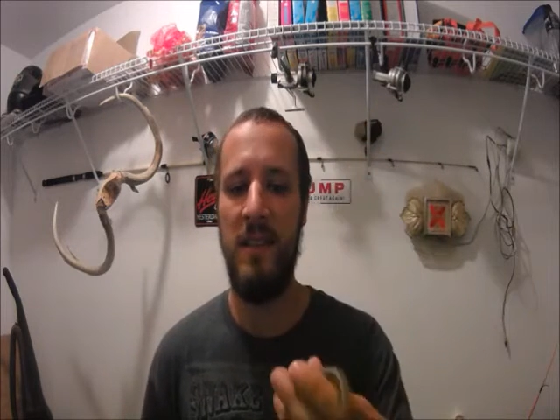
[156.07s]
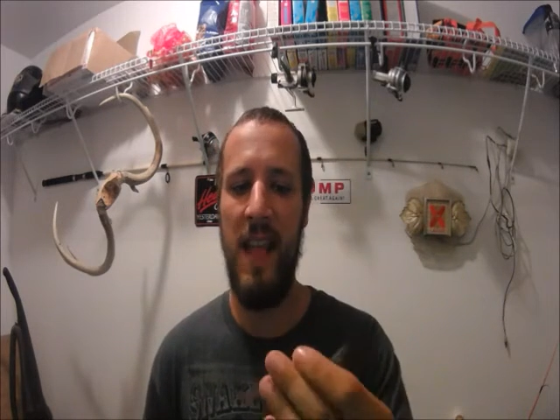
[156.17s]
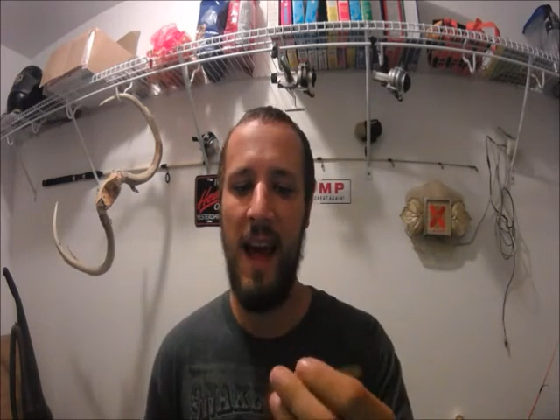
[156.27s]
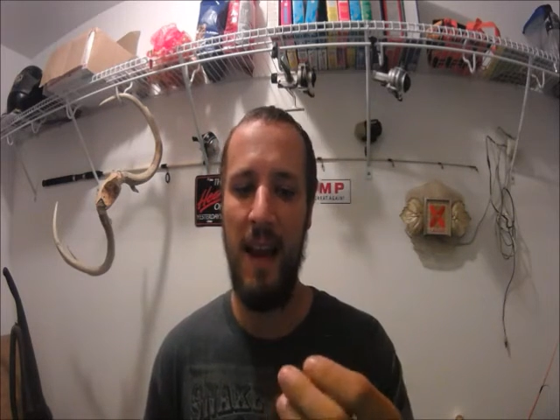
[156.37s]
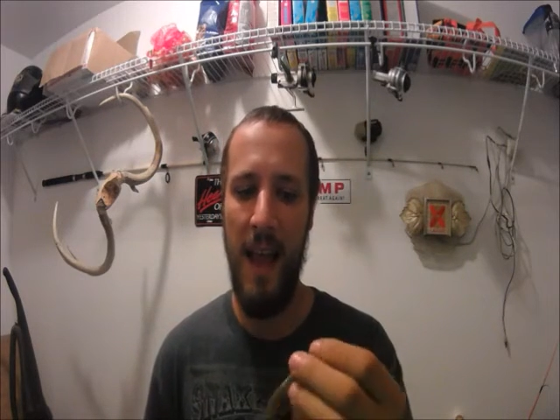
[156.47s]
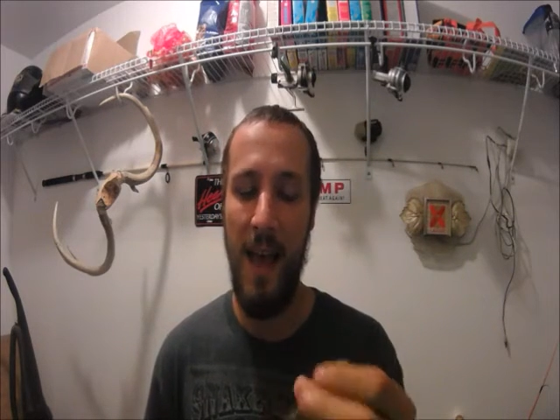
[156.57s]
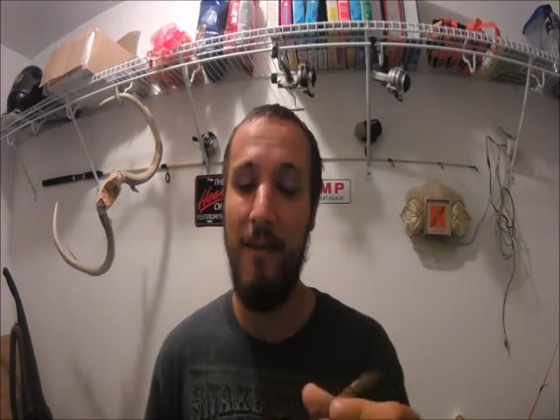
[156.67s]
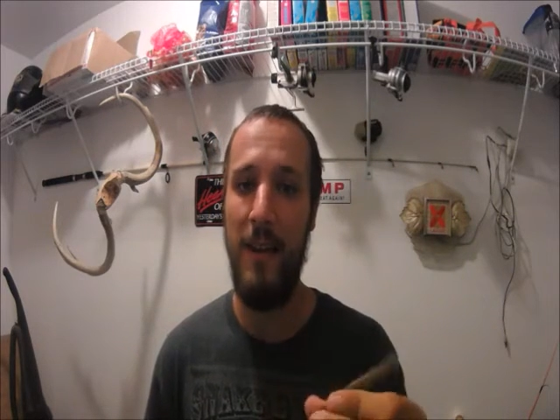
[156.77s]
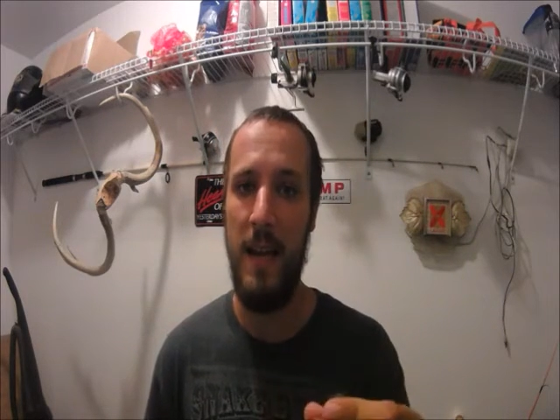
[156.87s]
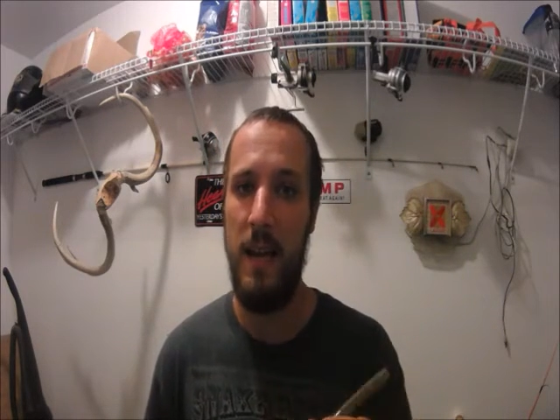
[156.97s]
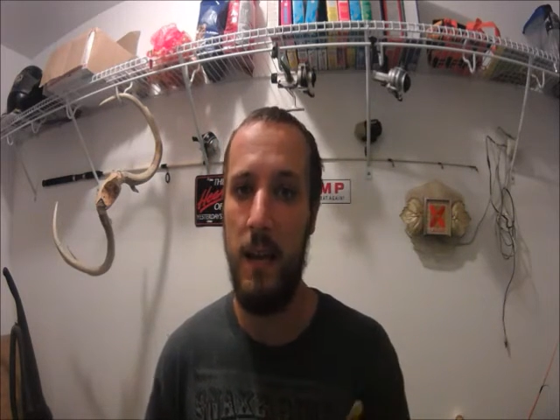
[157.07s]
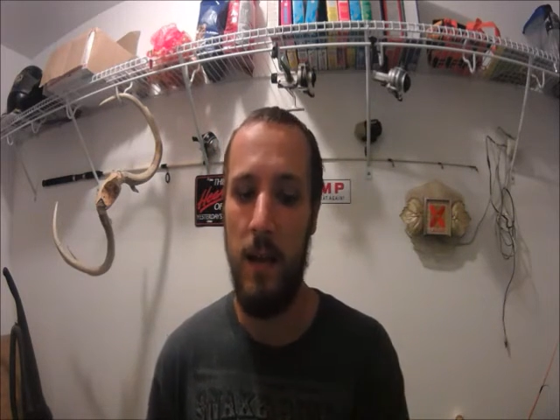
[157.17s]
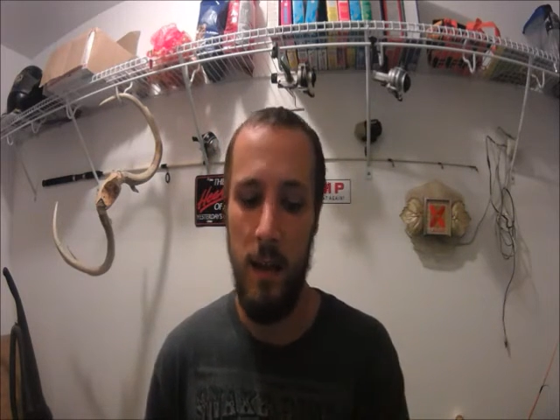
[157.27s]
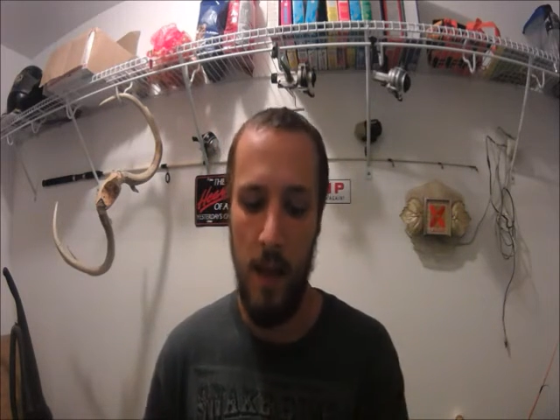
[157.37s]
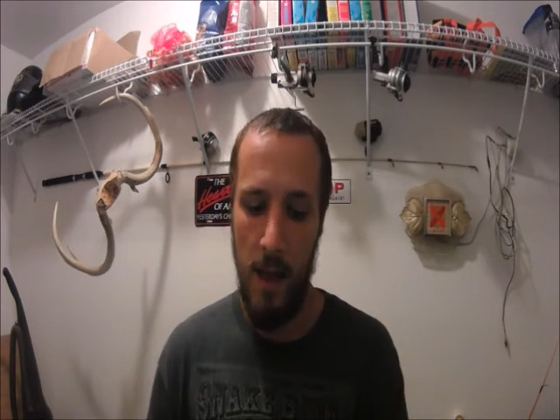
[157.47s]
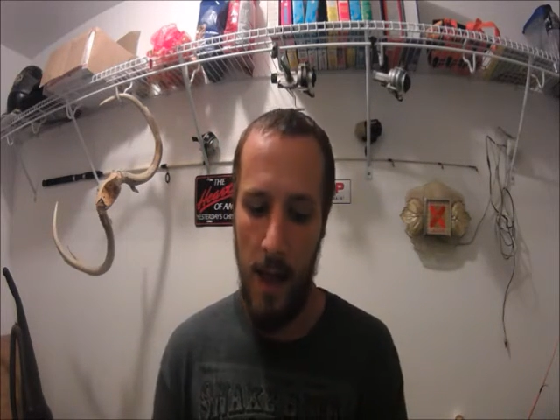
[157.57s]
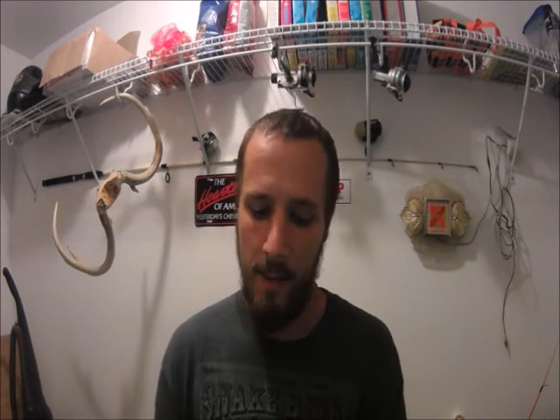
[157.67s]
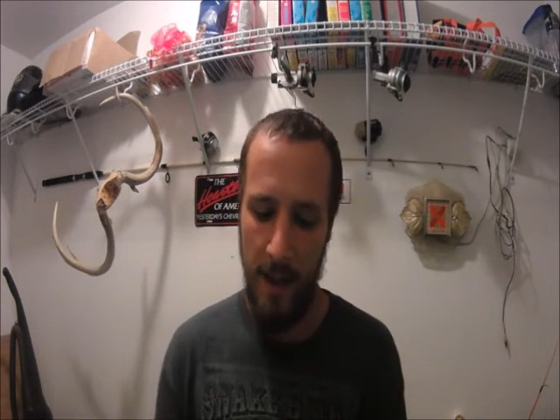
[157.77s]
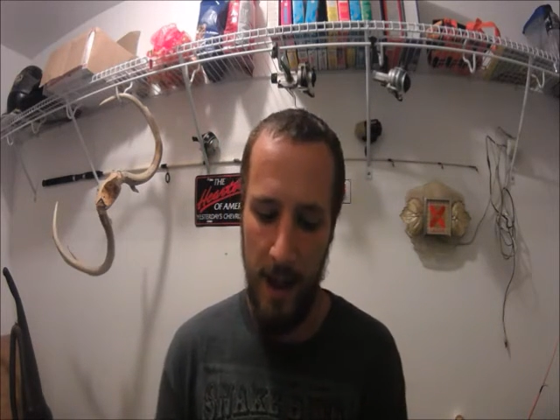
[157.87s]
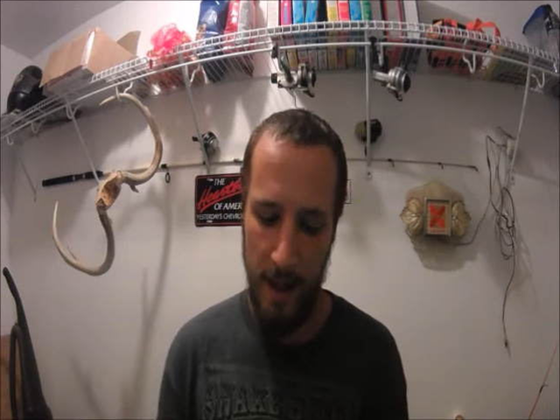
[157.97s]
not heavy. I
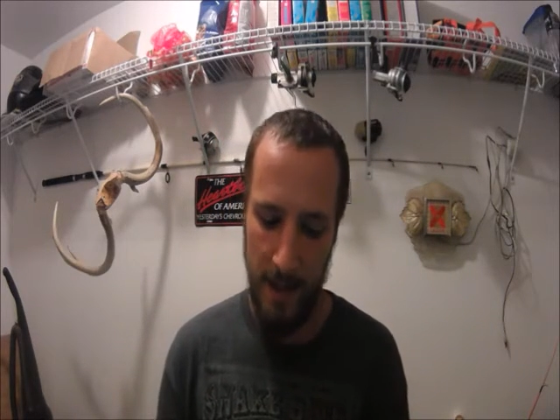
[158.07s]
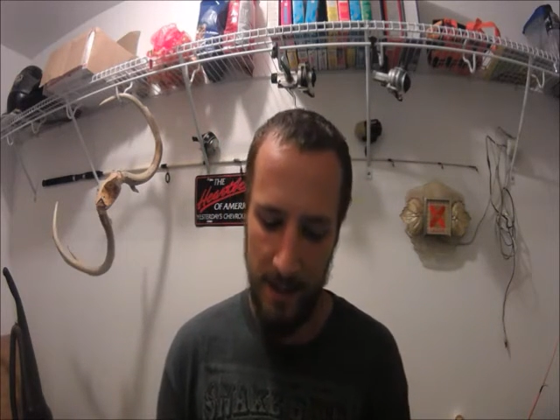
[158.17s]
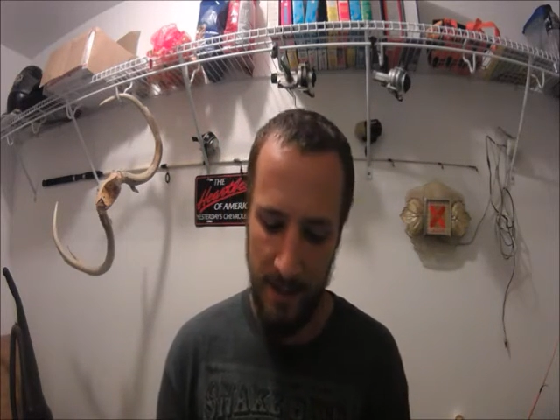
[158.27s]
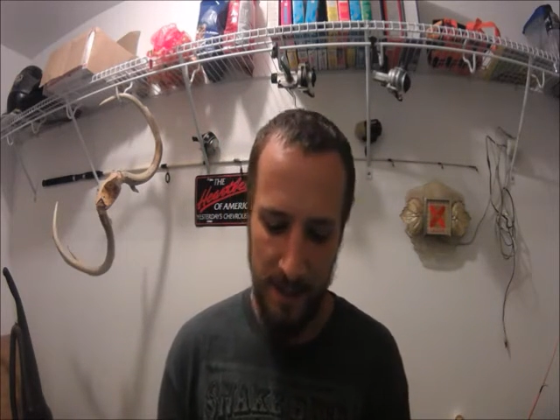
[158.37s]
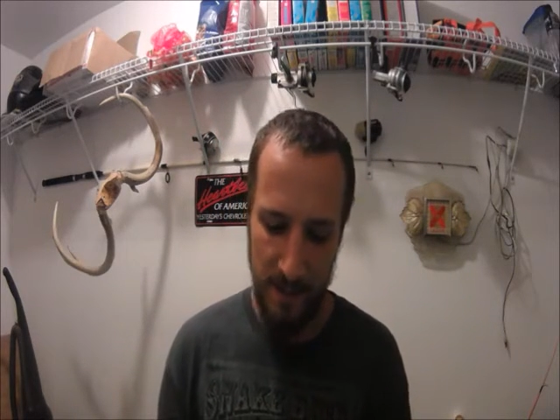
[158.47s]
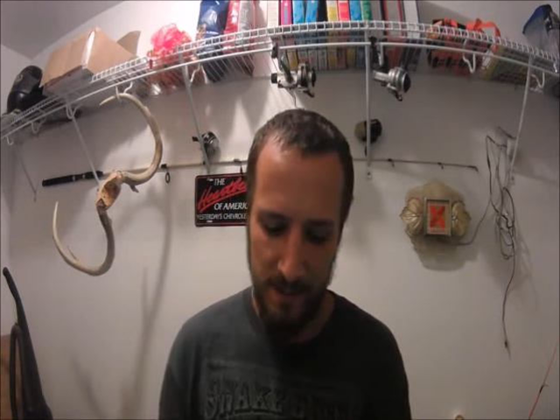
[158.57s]
mean, it's